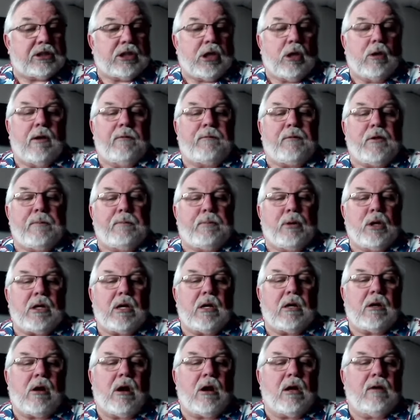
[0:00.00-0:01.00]
So if you book
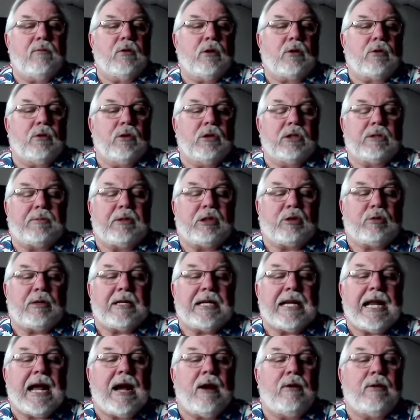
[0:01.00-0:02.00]
a Carnival Cruise
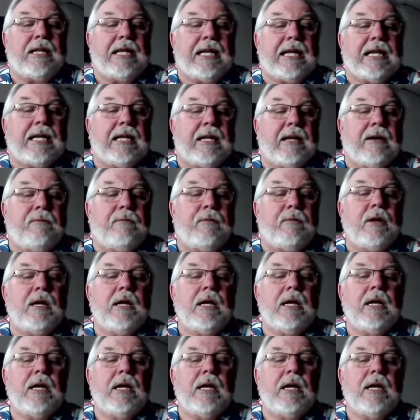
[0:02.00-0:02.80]
between now and the end of